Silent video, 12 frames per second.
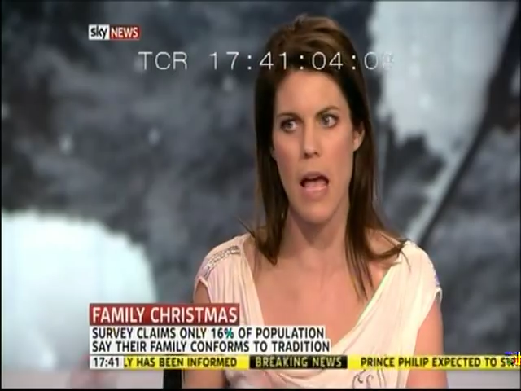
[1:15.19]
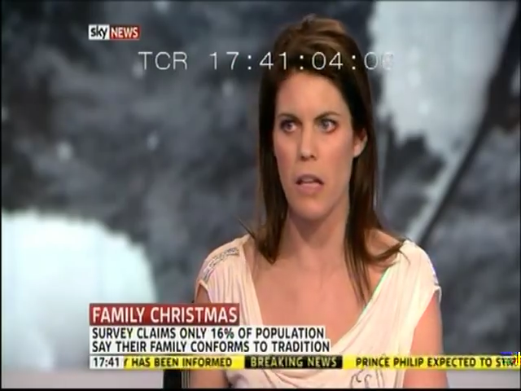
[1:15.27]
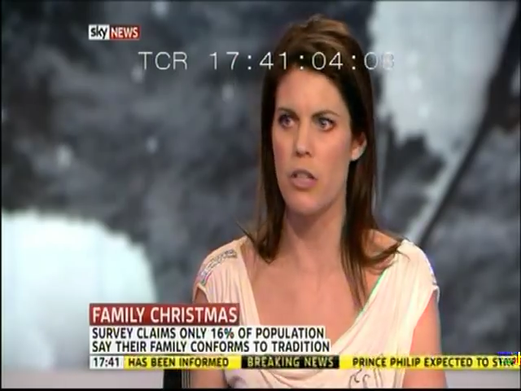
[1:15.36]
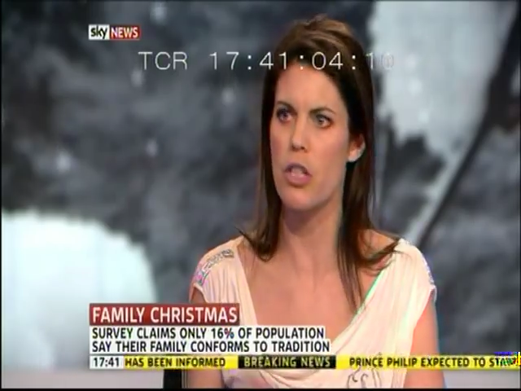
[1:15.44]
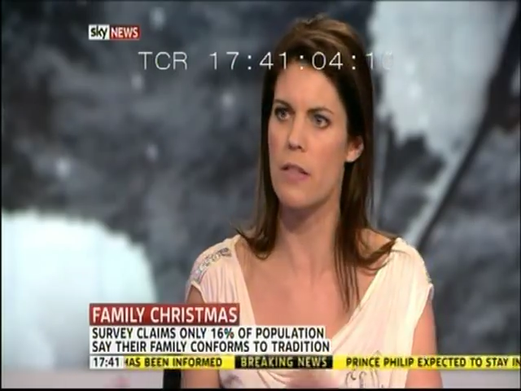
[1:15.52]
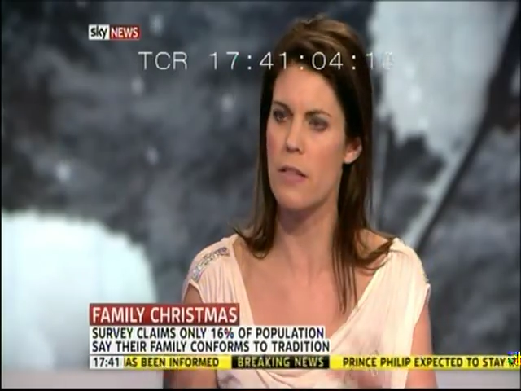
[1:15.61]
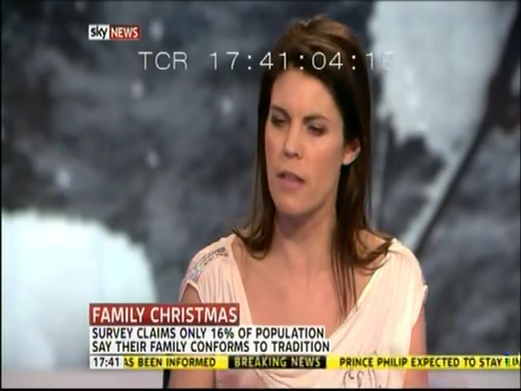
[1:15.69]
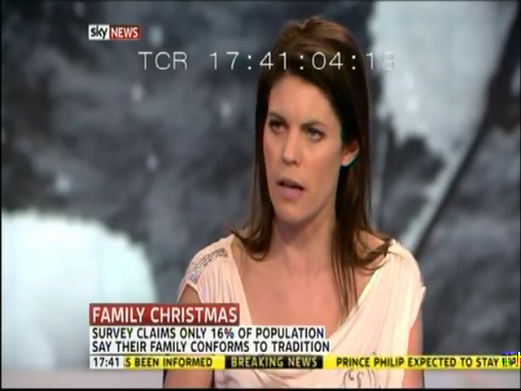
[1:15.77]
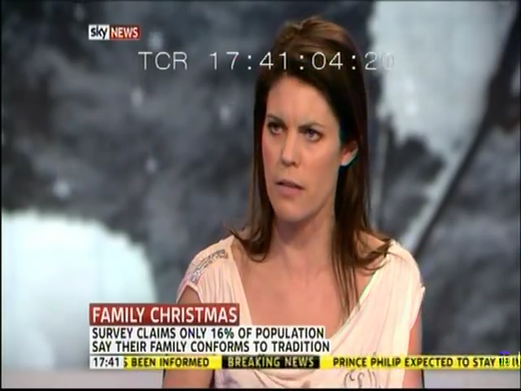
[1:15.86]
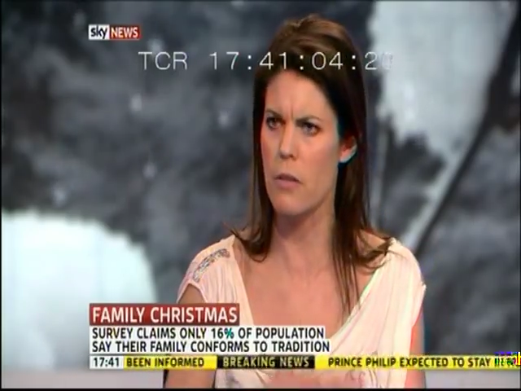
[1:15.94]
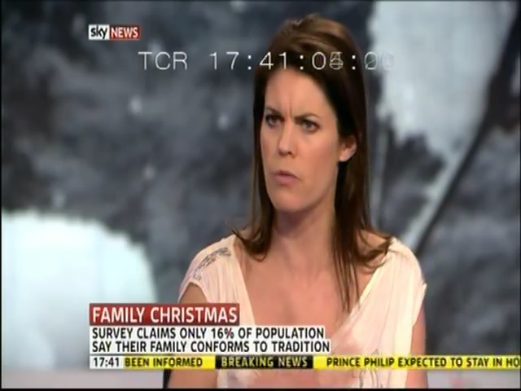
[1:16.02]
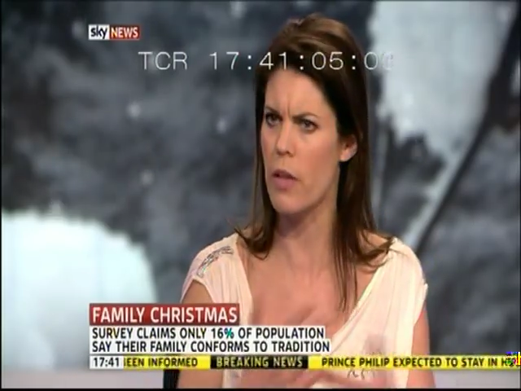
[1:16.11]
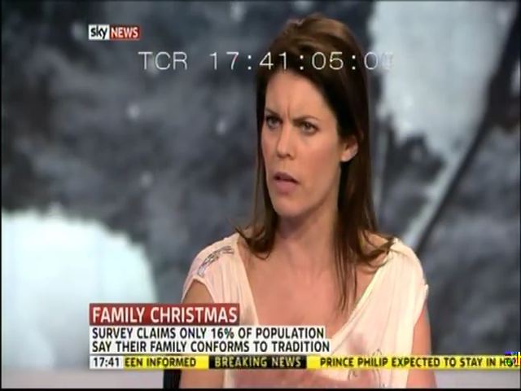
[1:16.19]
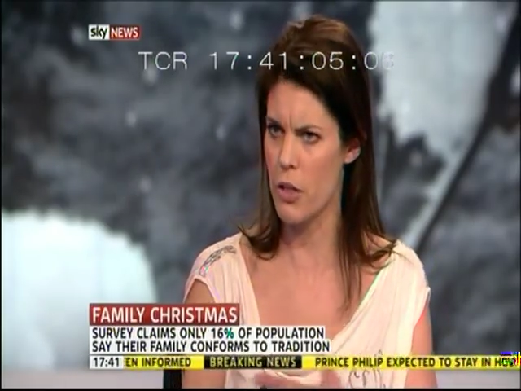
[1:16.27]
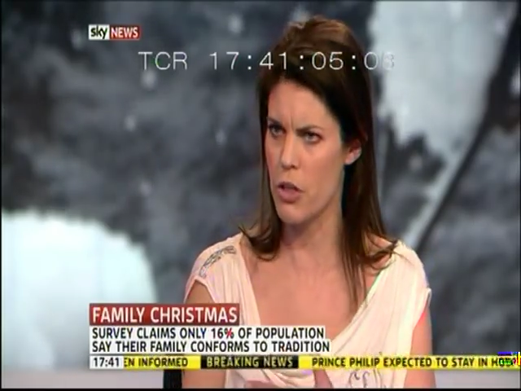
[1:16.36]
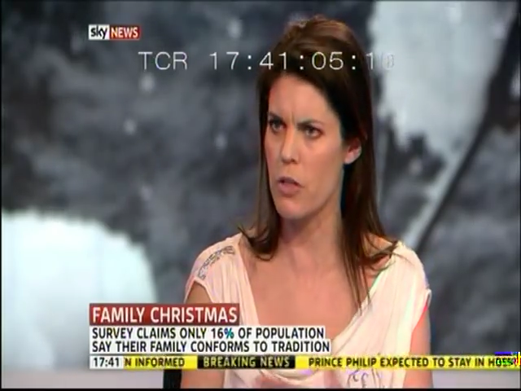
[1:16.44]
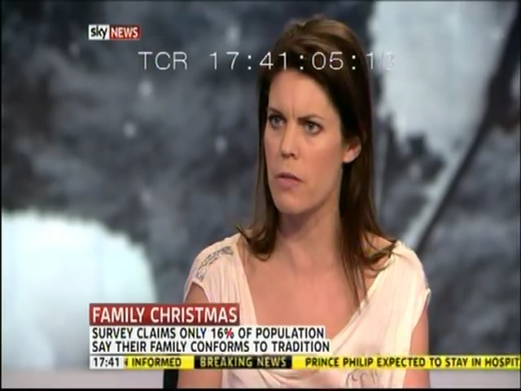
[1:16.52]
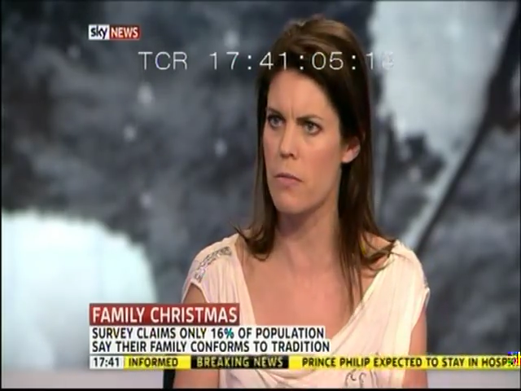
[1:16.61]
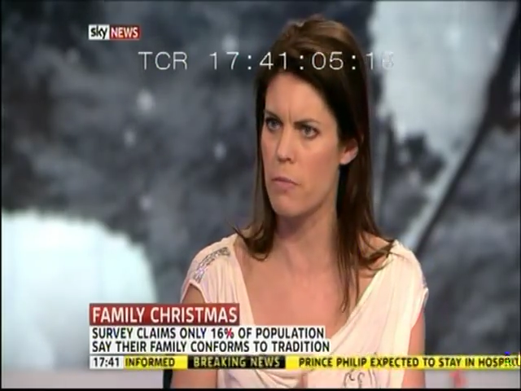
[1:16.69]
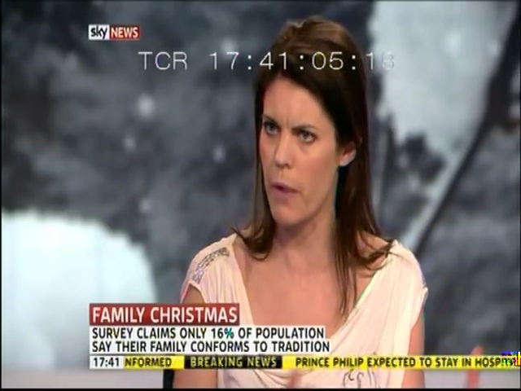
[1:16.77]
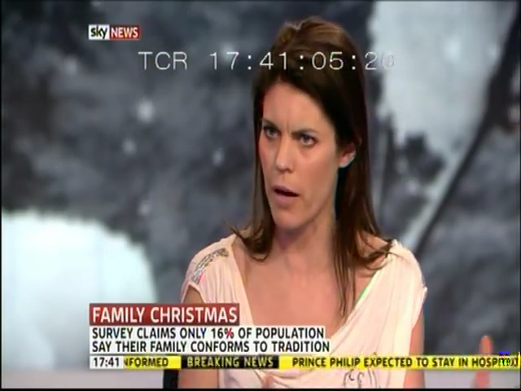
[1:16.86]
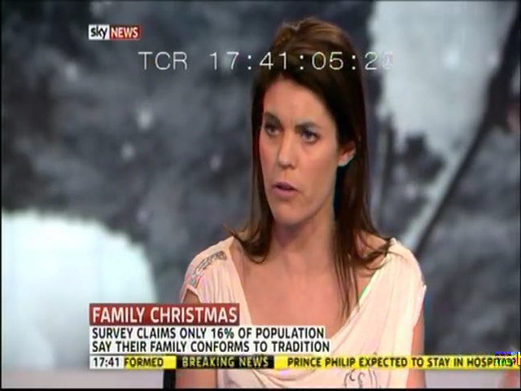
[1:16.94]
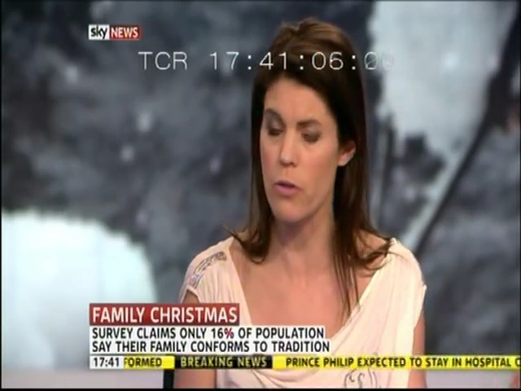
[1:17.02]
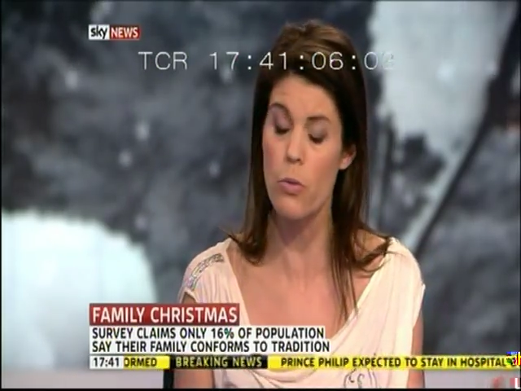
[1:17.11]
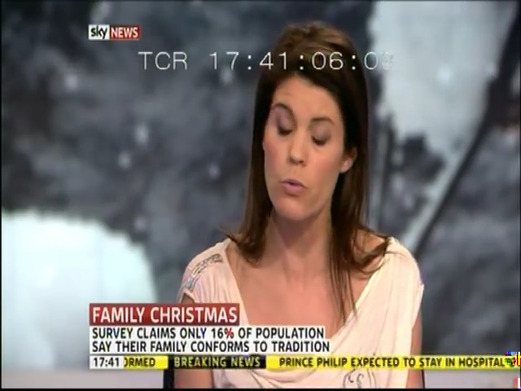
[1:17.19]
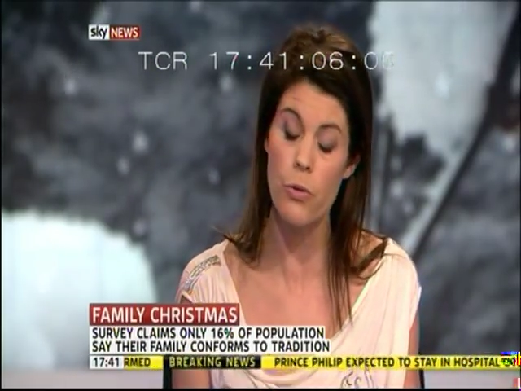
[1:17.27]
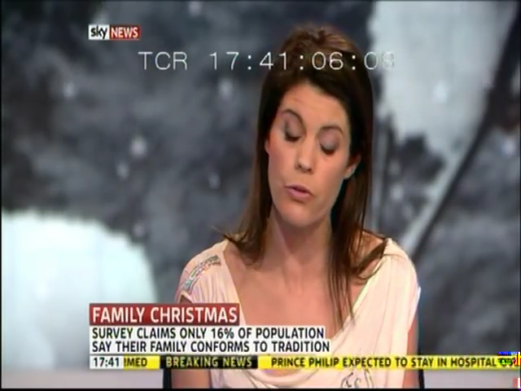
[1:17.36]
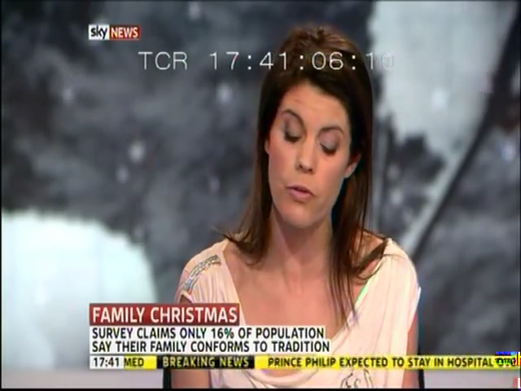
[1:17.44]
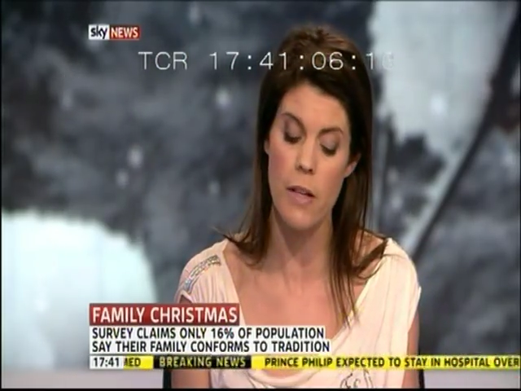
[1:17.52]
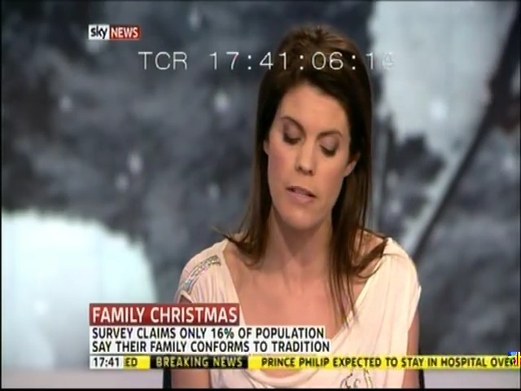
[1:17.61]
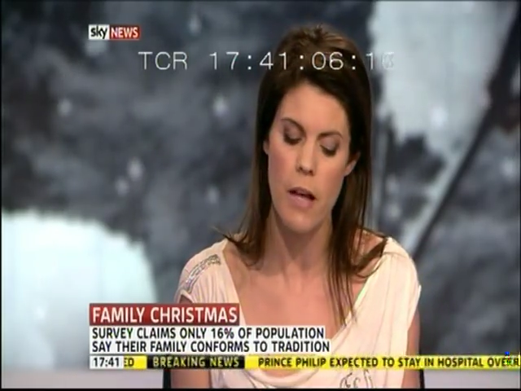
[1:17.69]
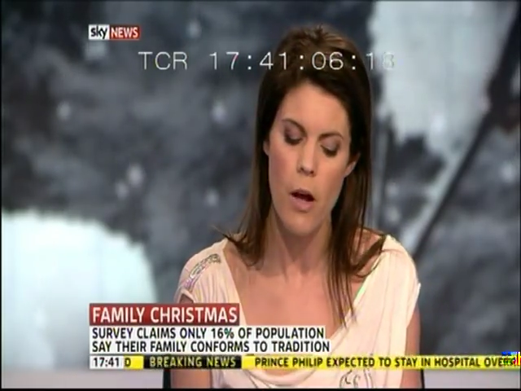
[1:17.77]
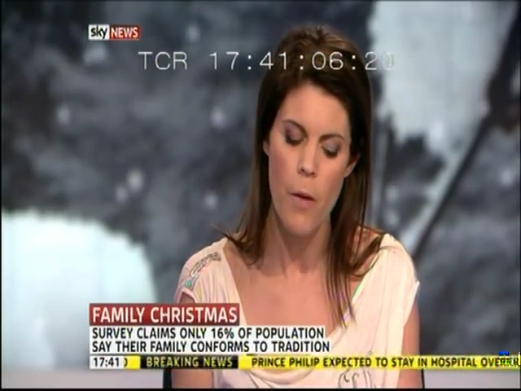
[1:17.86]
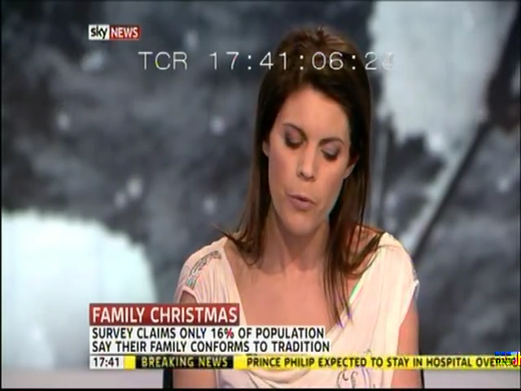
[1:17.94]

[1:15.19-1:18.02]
ages, sexes, religious backgrounds, all sorts of things.